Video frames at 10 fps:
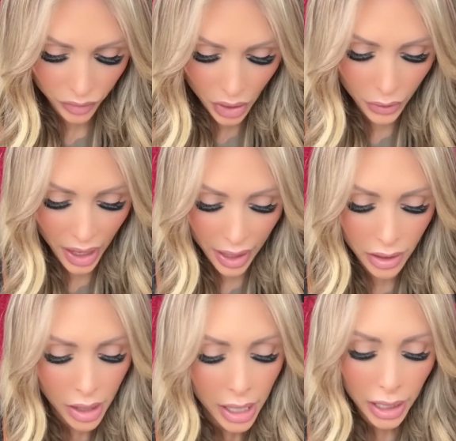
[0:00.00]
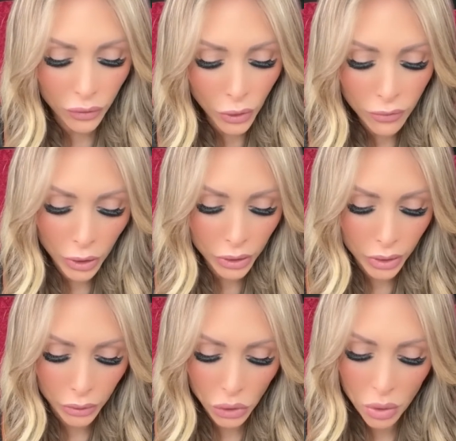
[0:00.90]
Okay? If you're
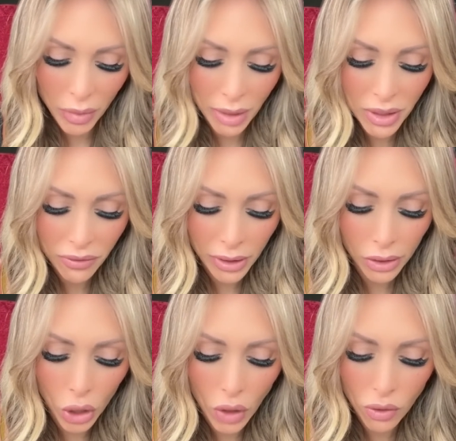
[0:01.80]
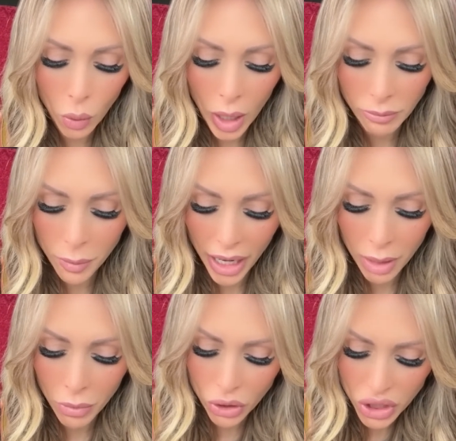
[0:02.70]
Virgo, you may be feeling overwhelmed by
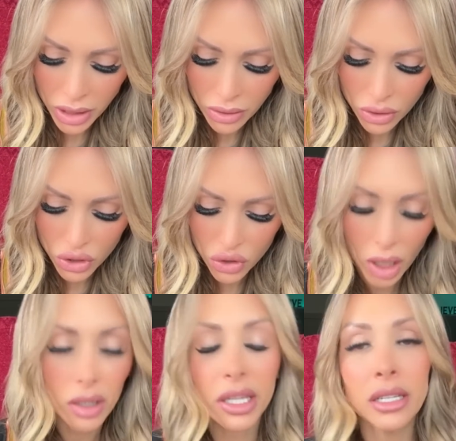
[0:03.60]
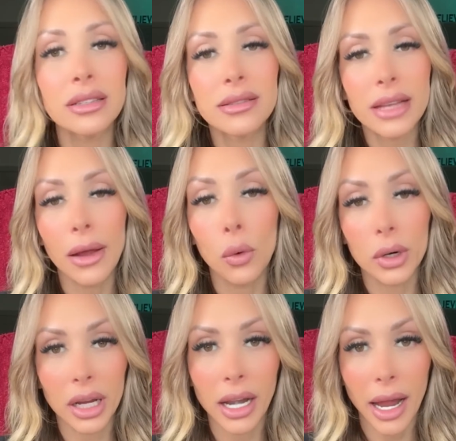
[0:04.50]
emotions, struggling to stay
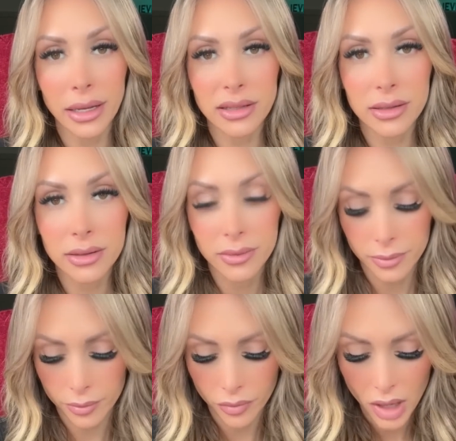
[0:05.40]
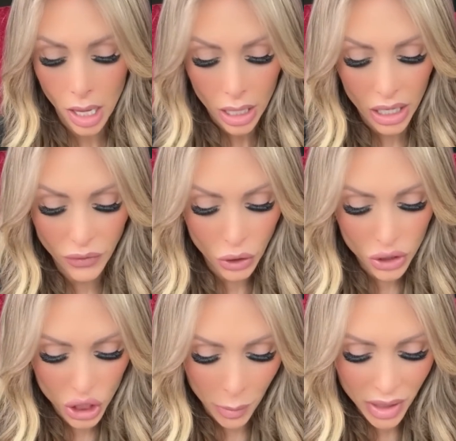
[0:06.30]
organized. If you're a
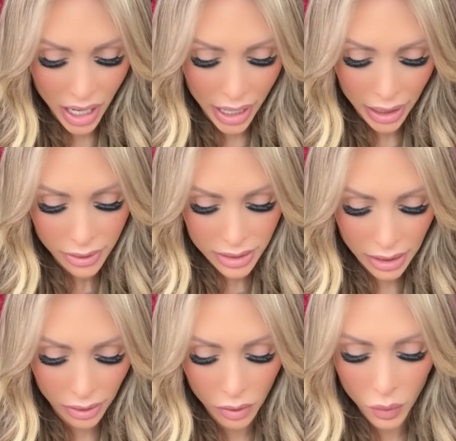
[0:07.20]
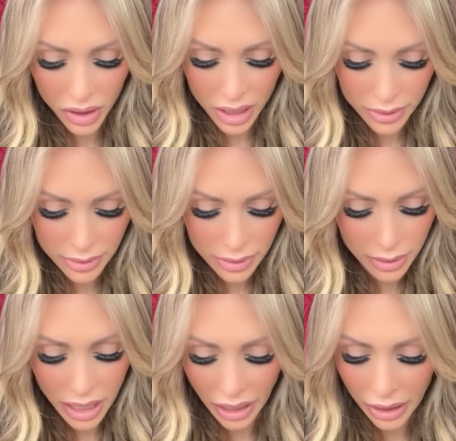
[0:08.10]
Gemini dealing with this
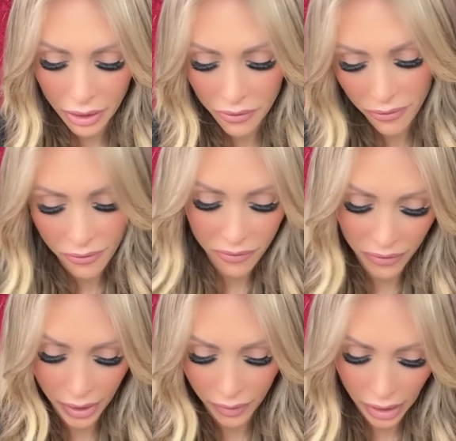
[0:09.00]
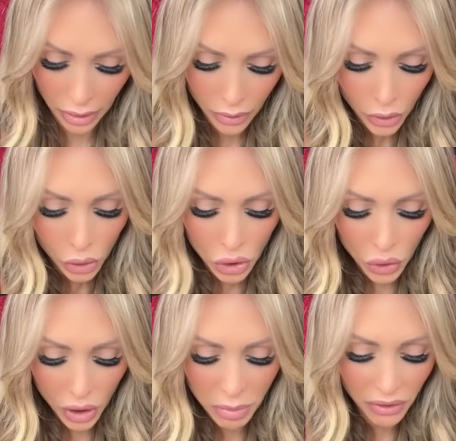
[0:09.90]
negative feeling, you
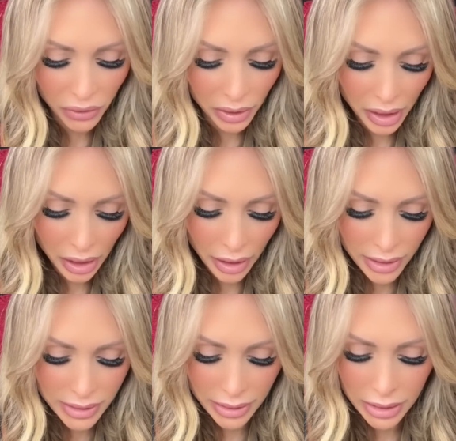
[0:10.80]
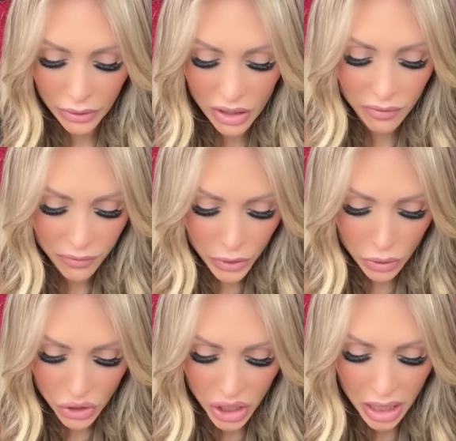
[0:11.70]
could be feeling a sense of
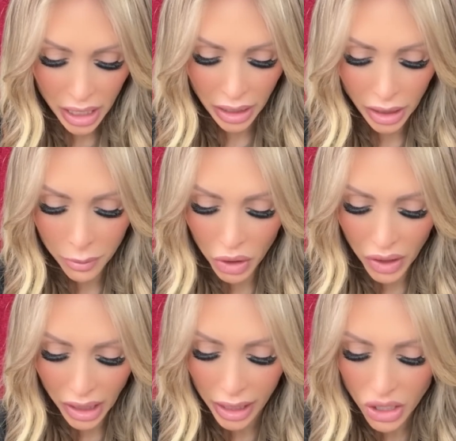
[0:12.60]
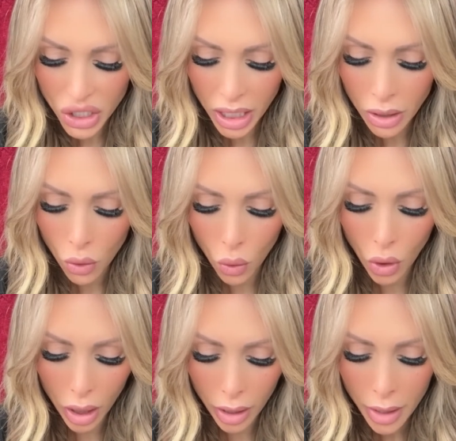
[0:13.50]
confusion in communication
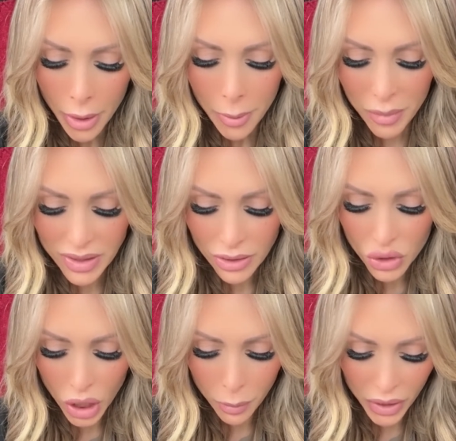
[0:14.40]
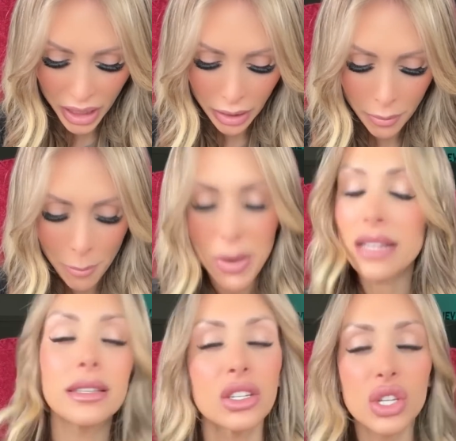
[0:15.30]
or misinterpreting
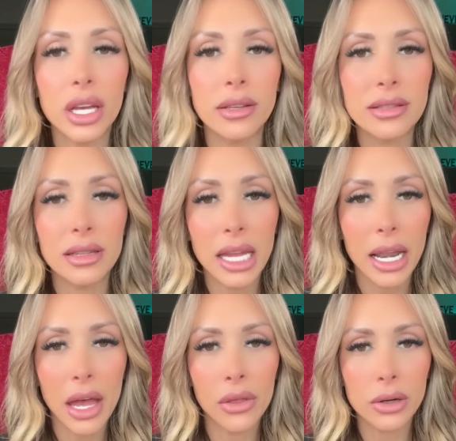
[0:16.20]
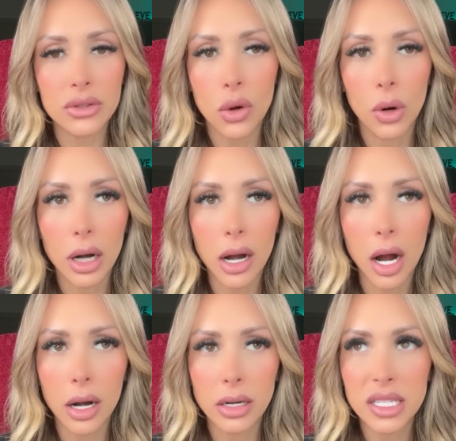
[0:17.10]
messages that others
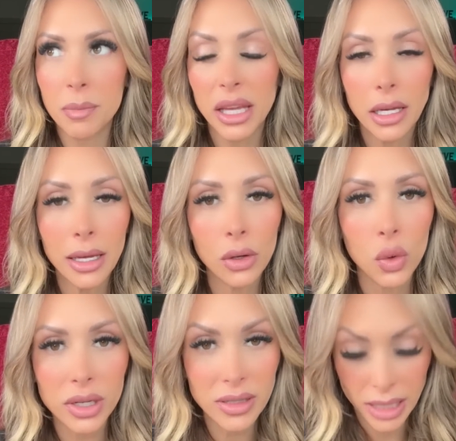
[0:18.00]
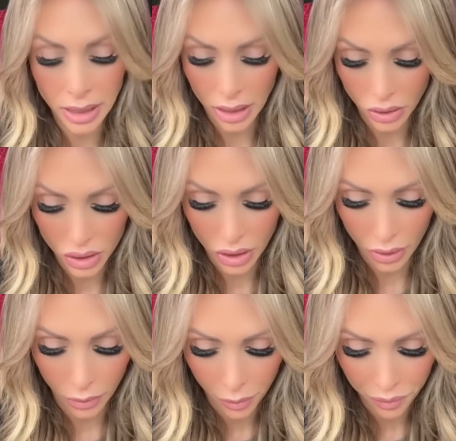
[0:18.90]
are speaking or sending to you.
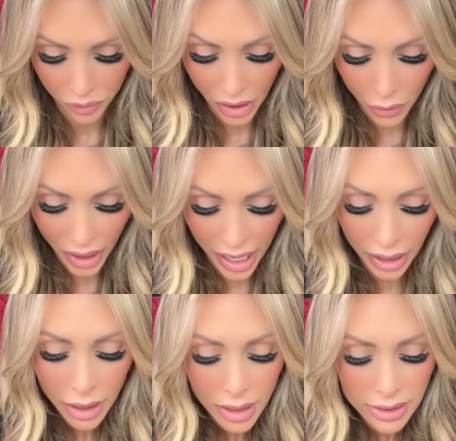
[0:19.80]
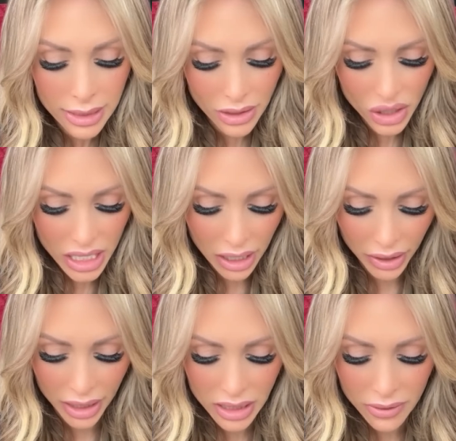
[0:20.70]
Okay?
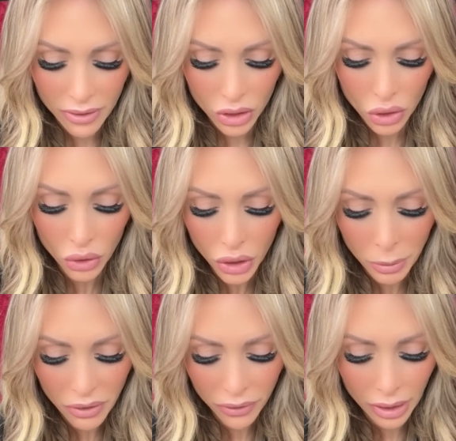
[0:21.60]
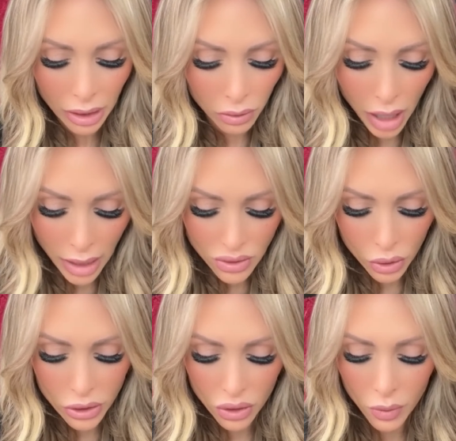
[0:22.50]
Sagittarius, you could be feeling lost
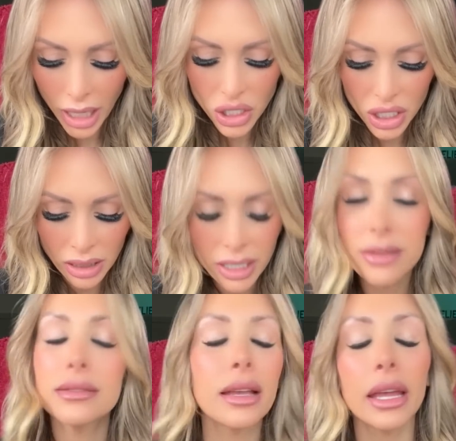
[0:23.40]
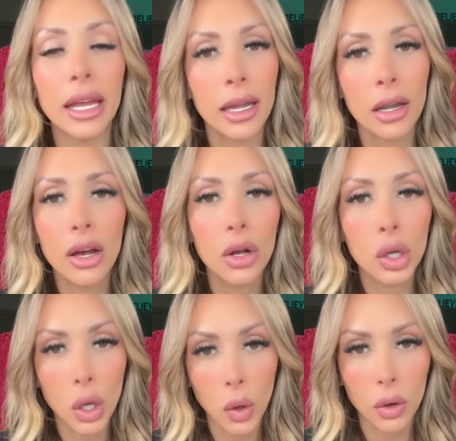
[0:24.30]
or directionless in
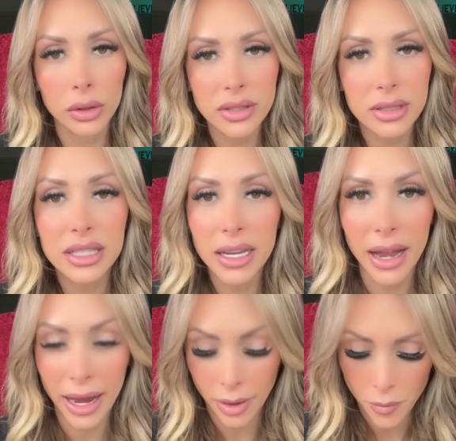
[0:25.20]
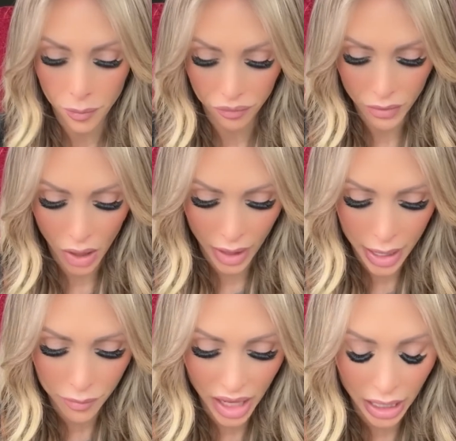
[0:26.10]
goals today. All
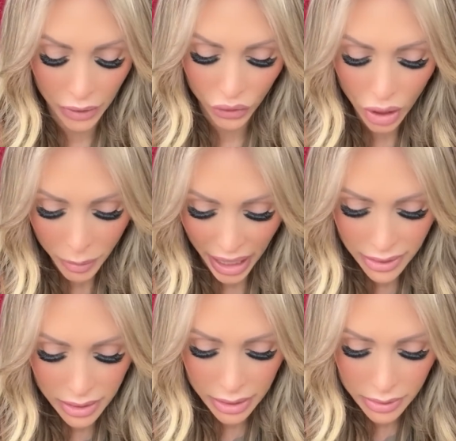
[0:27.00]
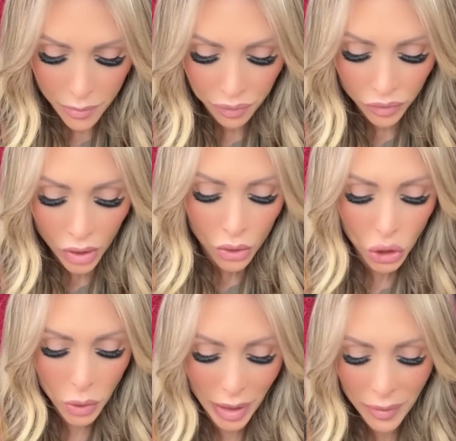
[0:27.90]
right? And if you're Pisces,
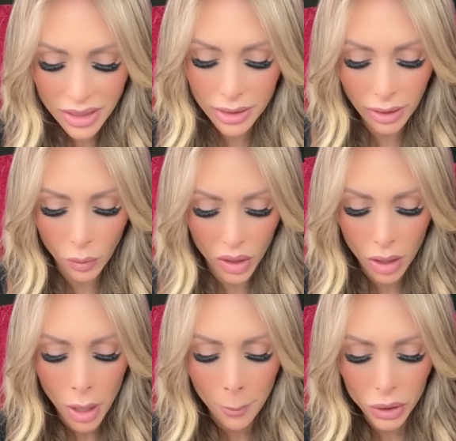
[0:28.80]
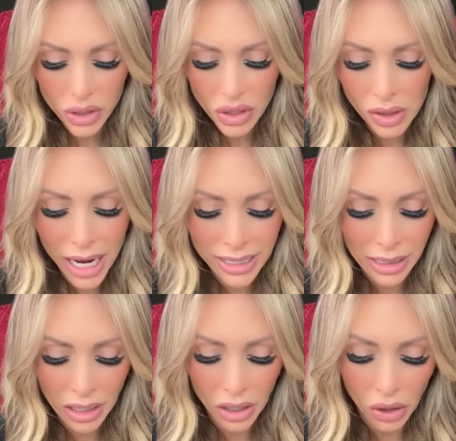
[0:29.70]
you may be dealing with personal
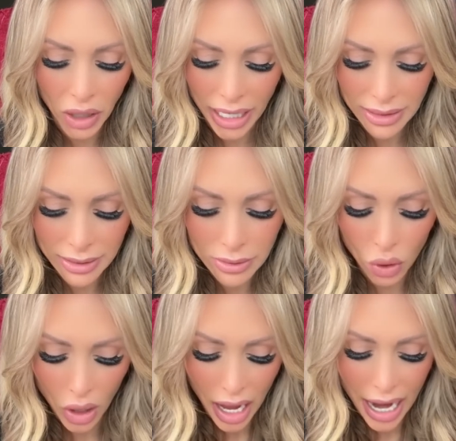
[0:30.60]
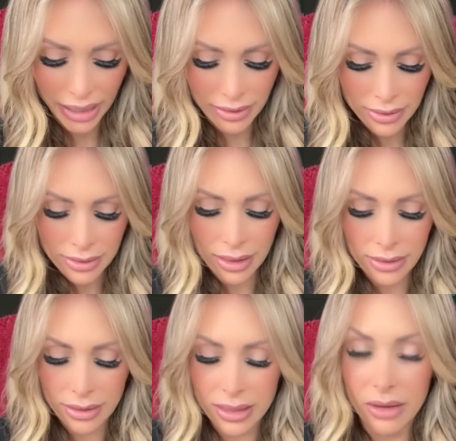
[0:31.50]
identity crisis or heightened
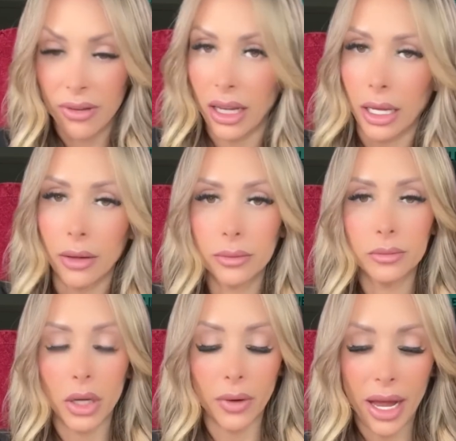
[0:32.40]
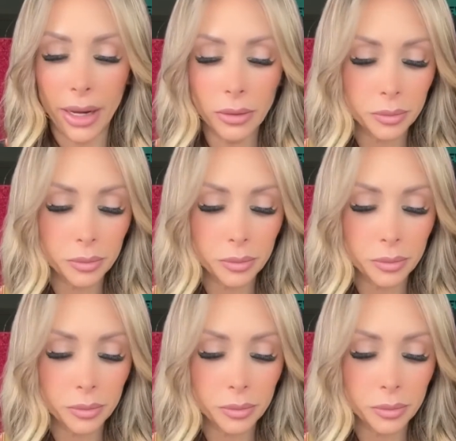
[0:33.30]
sensitivity. Okay?